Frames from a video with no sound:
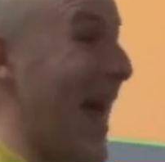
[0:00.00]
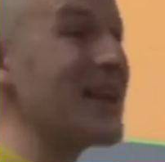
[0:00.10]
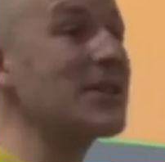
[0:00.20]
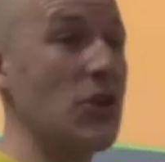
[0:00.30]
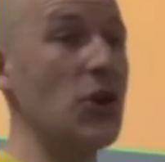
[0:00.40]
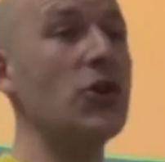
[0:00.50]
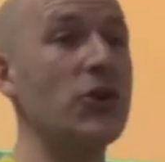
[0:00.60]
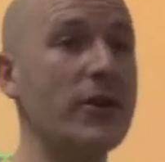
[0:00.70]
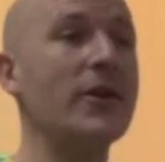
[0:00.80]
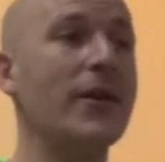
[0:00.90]
less
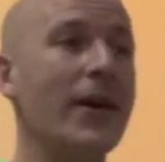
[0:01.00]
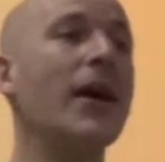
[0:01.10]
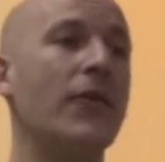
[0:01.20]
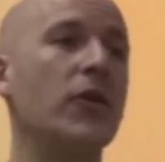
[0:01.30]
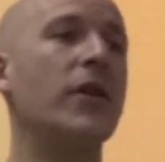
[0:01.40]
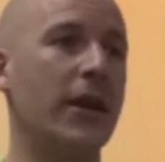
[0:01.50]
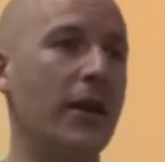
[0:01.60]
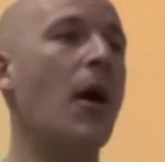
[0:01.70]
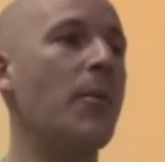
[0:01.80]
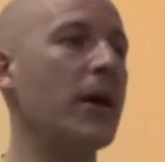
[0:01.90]
good if you
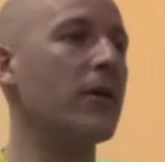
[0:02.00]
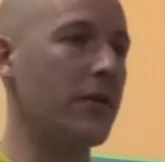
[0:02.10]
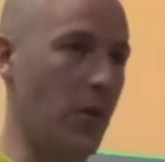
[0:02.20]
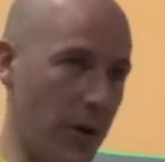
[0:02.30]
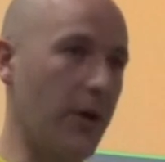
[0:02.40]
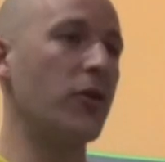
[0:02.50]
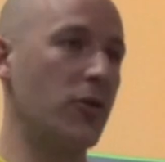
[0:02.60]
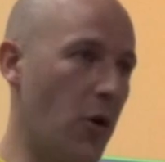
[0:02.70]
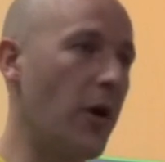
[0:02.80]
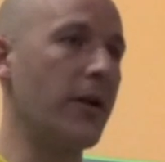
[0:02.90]
didn't appeal to
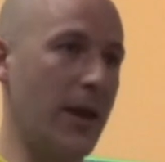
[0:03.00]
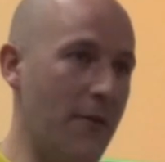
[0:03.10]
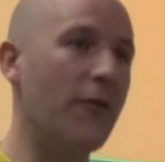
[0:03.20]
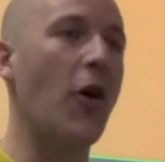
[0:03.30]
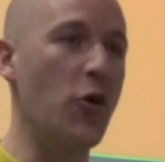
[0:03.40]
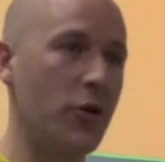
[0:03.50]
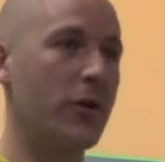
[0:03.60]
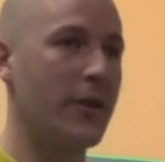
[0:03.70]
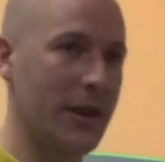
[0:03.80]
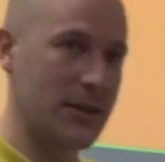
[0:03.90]
or invoke the